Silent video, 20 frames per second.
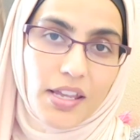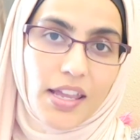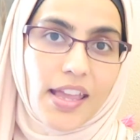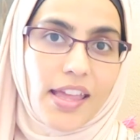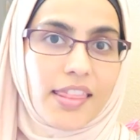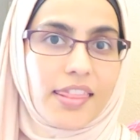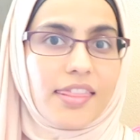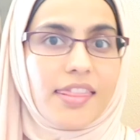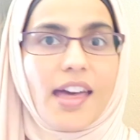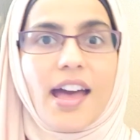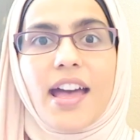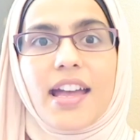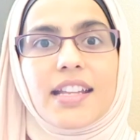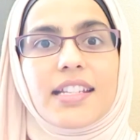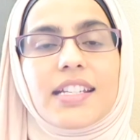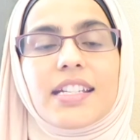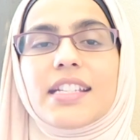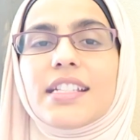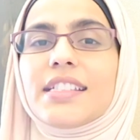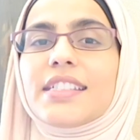and
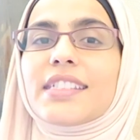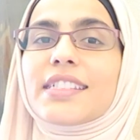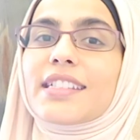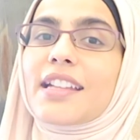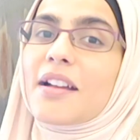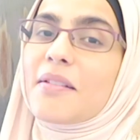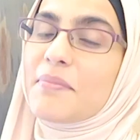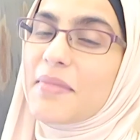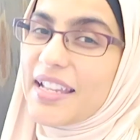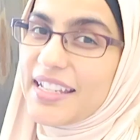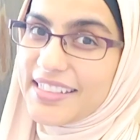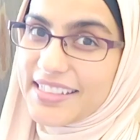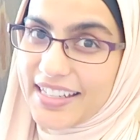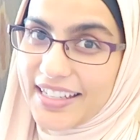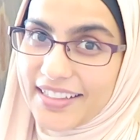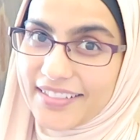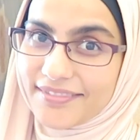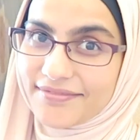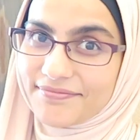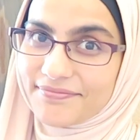that is
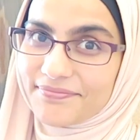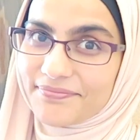amazing.